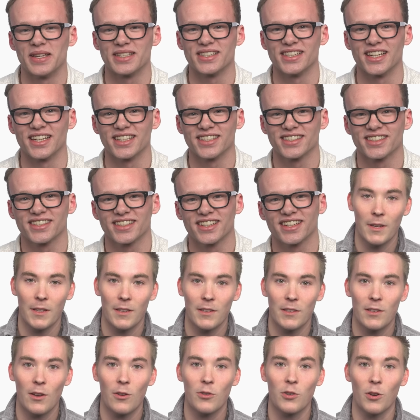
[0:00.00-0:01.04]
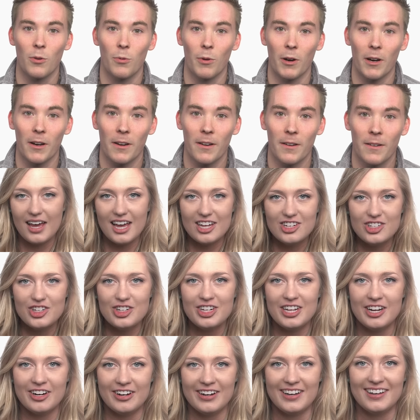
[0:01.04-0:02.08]
business, social work,
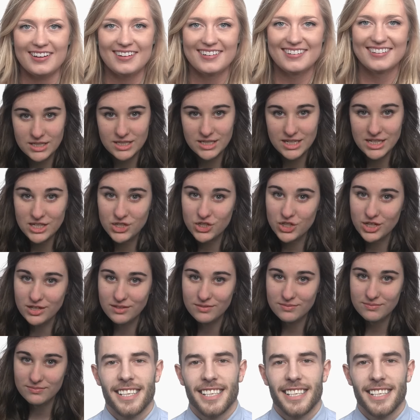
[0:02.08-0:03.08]
engineering, teaching,